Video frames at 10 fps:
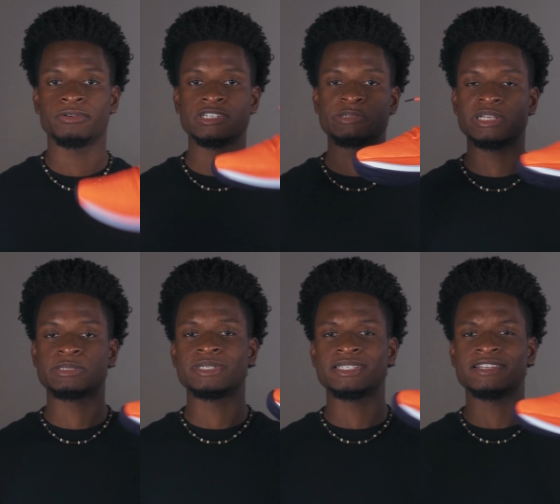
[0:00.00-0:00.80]
Which
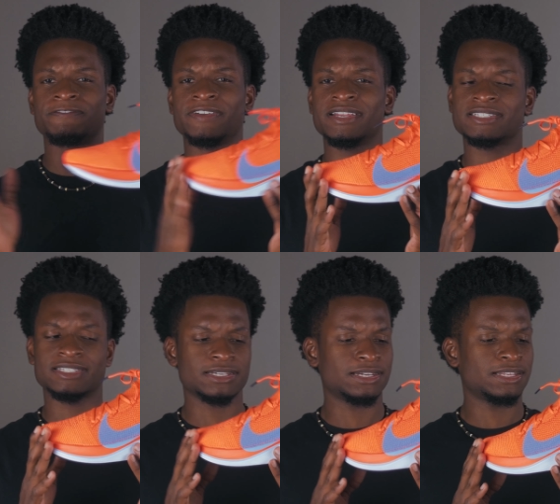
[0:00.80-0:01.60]
brings me to the fit.
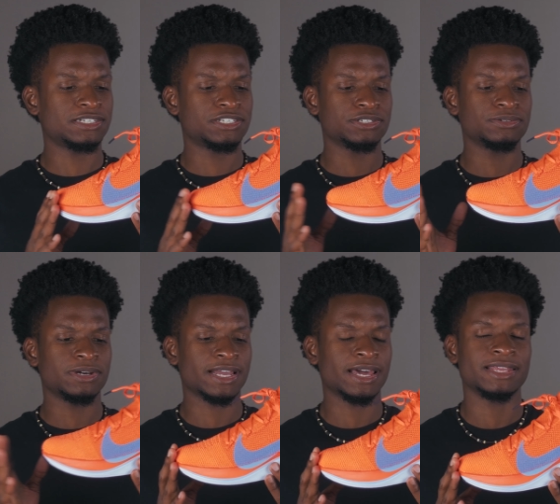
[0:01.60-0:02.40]
Uh, this shoe,
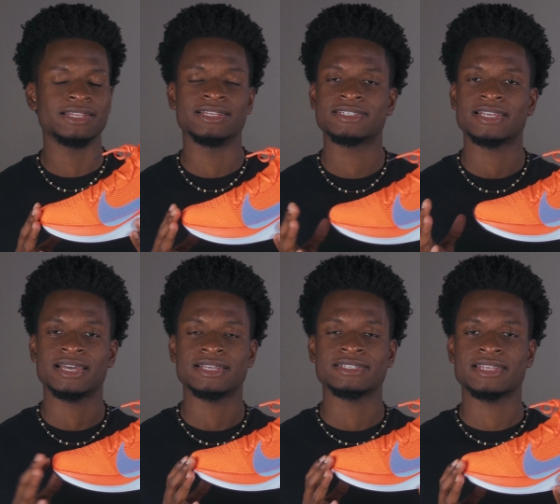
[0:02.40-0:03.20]
I got it in the
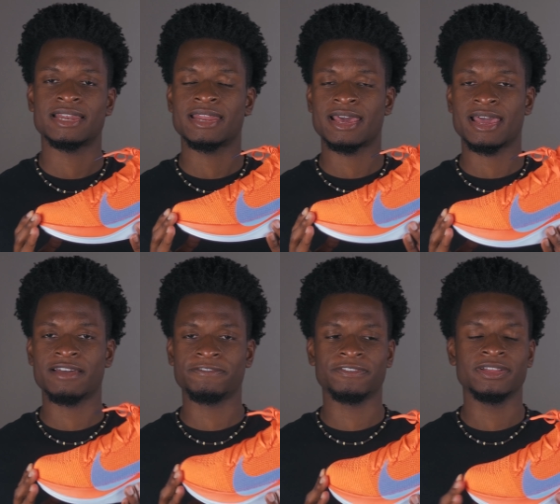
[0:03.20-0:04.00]
size ten and a half.